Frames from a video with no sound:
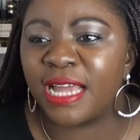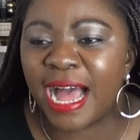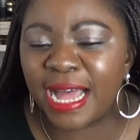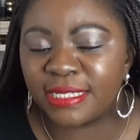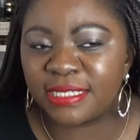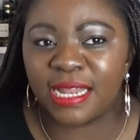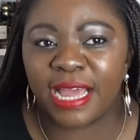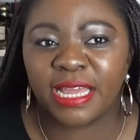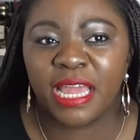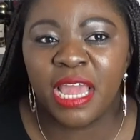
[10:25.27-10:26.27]
adds
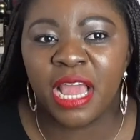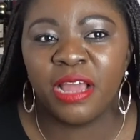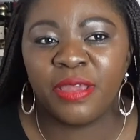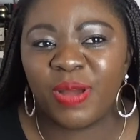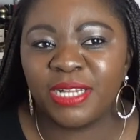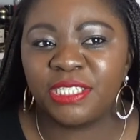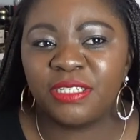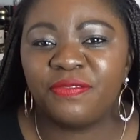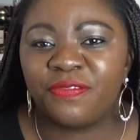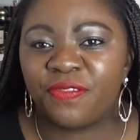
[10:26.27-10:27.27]
like,
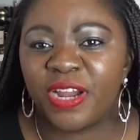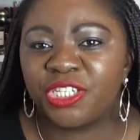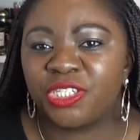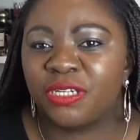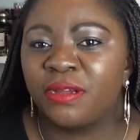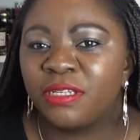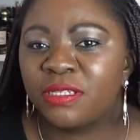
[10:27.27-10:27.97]
imagine fresh,